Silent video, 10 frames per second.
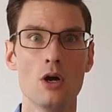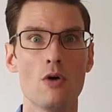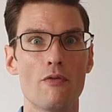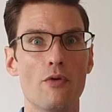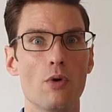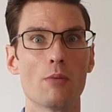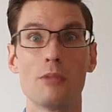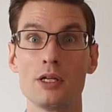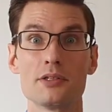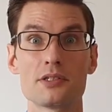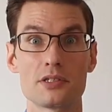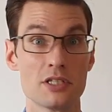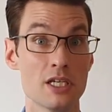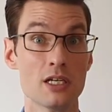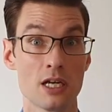for months
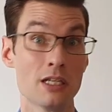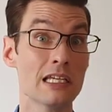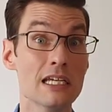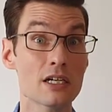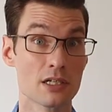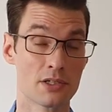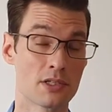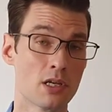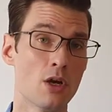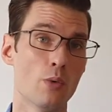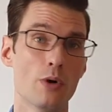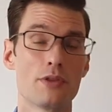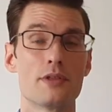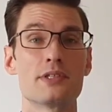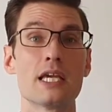and years with
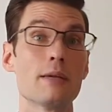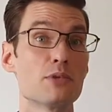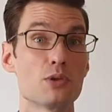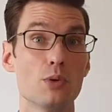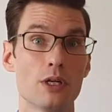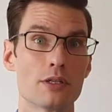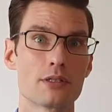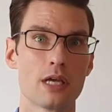the same students,